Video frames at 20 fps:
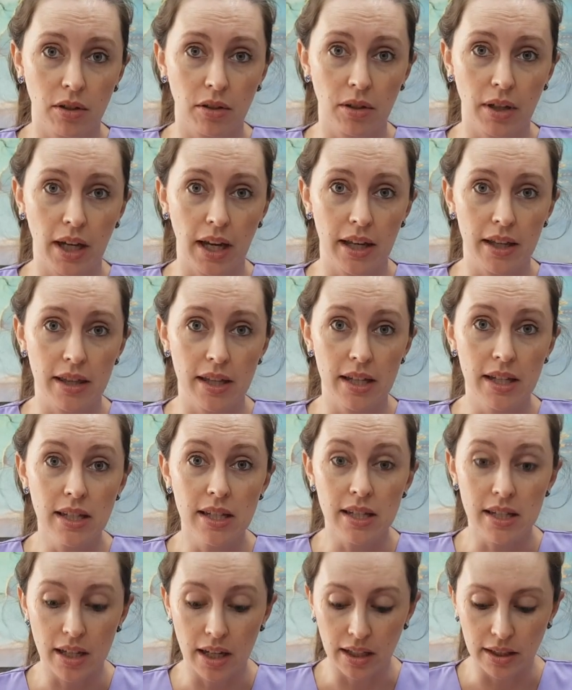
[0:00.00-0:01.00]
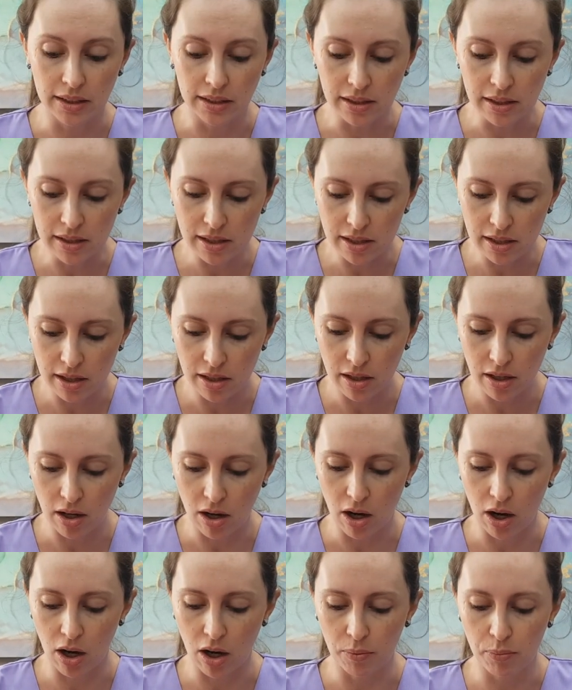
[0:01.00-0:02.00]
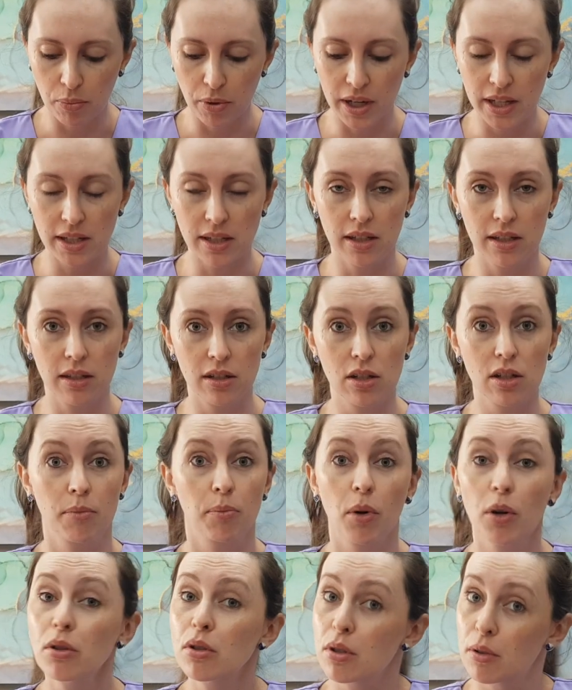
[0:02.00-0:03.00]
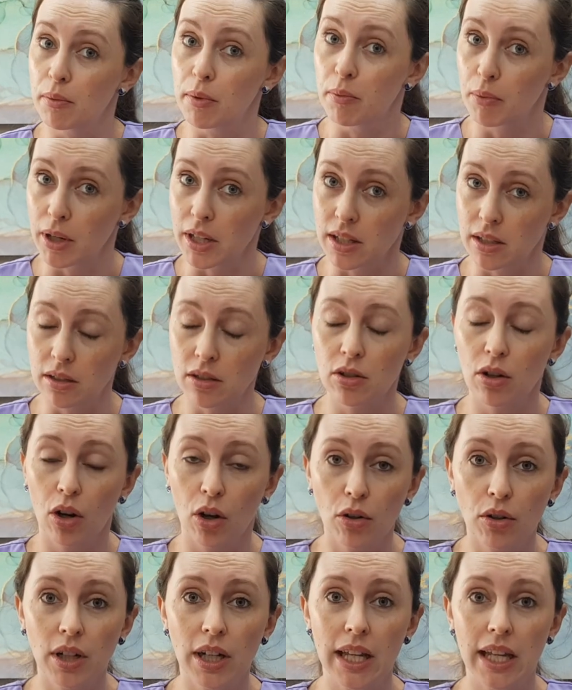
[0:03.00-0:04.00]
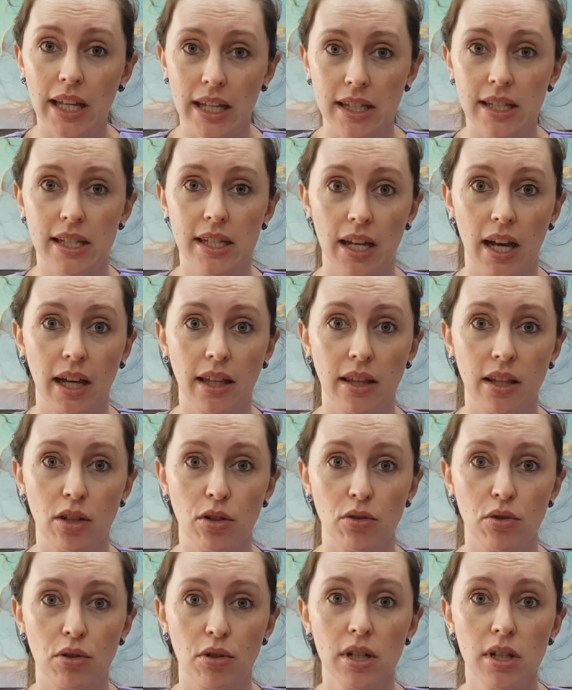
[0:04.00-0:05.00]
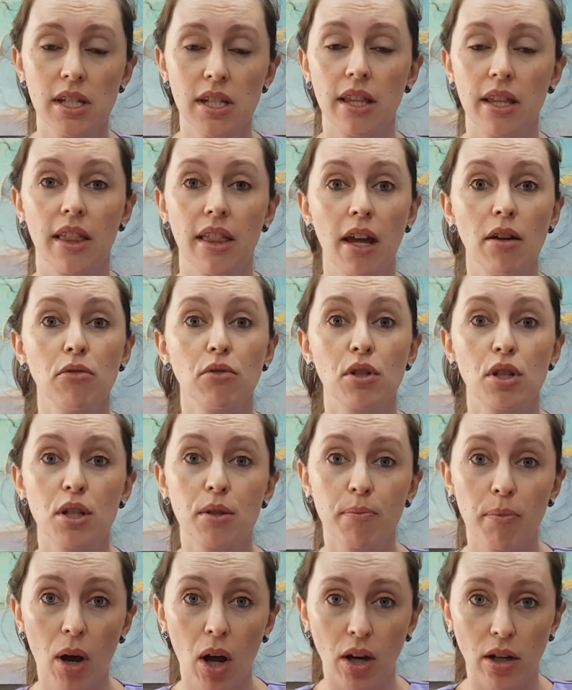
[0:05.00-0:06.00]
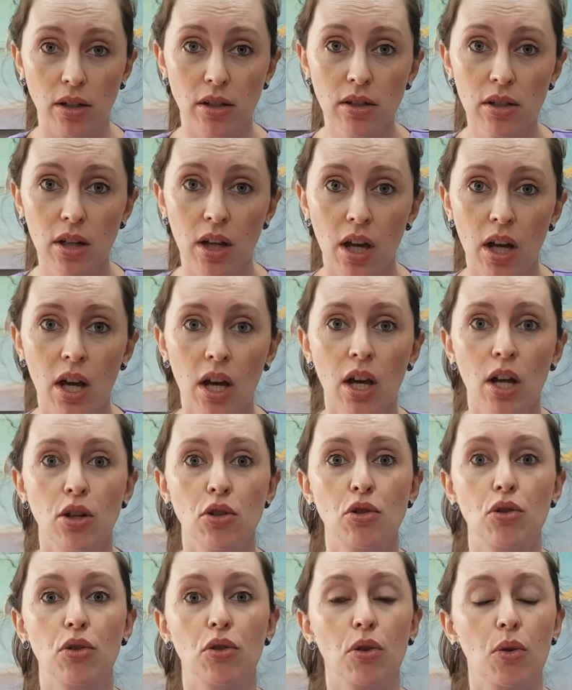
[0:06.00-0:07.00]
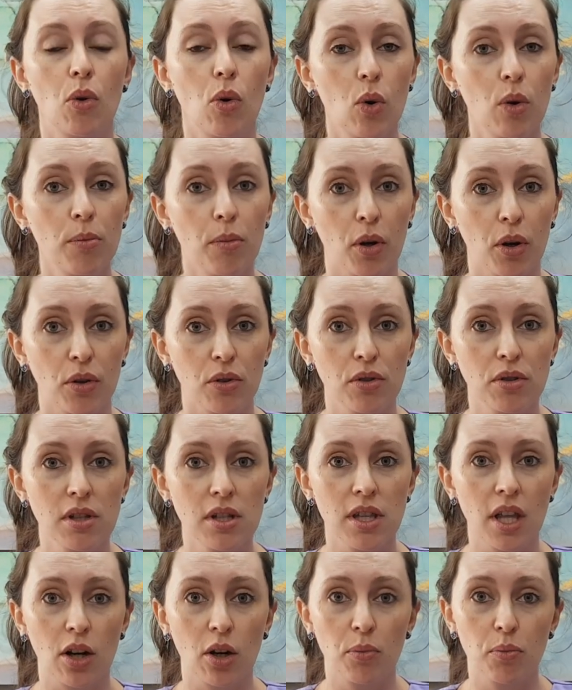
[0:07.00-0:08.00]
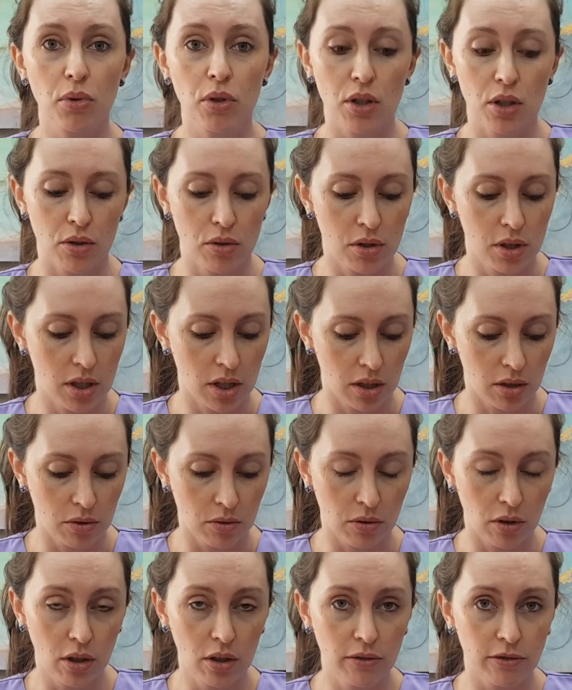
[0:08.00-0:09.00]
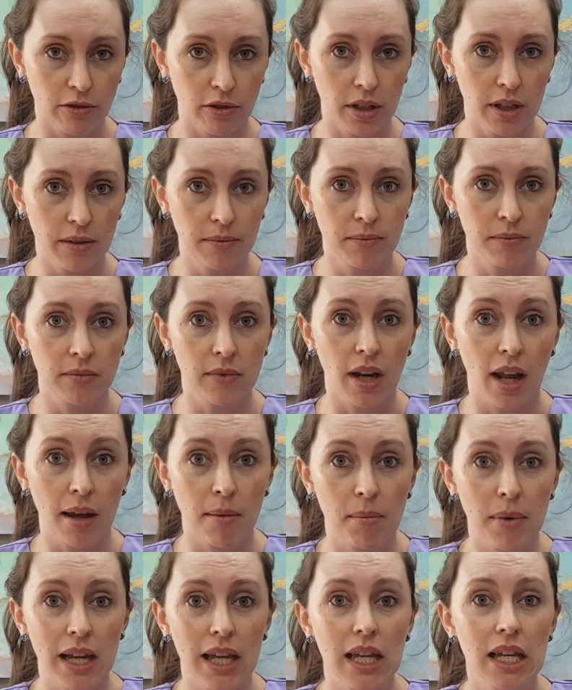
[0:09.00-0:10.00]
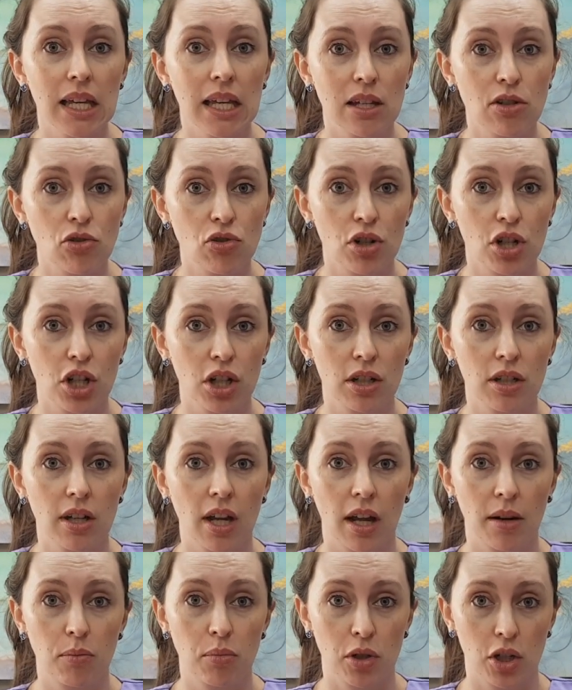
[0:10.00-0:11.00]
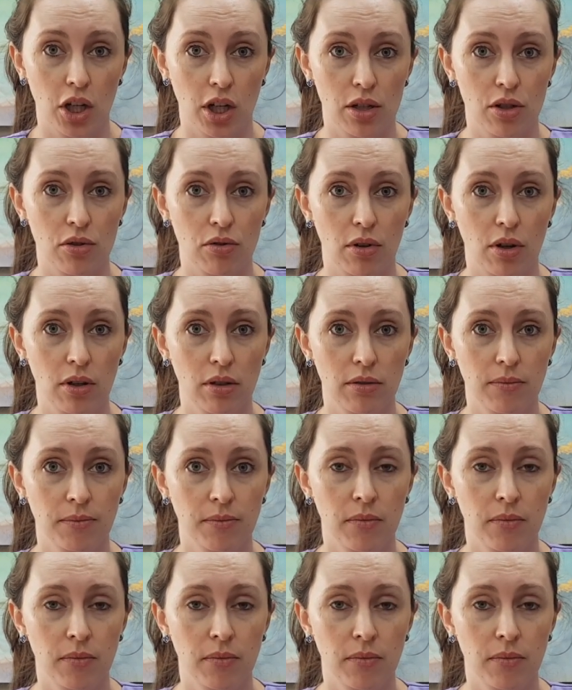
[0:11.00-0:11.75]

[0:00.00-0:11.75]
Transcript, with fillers: Okay, these cells are present, supposed to be present only inside the uterus, and they respond to the hormones that are produced in your ovary, namely estrogen and progesterone.